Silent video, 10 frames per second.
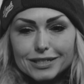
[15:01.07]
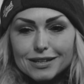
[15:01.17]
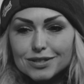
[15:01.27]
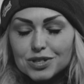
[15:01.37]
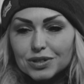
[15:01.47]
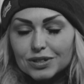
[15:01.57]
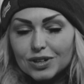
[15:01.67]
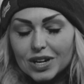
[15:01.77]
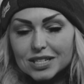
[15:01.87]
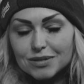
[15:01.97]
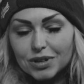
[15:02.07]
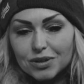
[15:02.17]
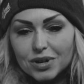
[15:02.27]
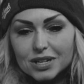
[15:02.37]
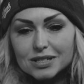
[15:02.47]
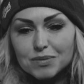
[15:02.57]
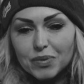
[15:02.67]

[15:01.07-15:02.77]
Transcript: Sounds crazy, but it was.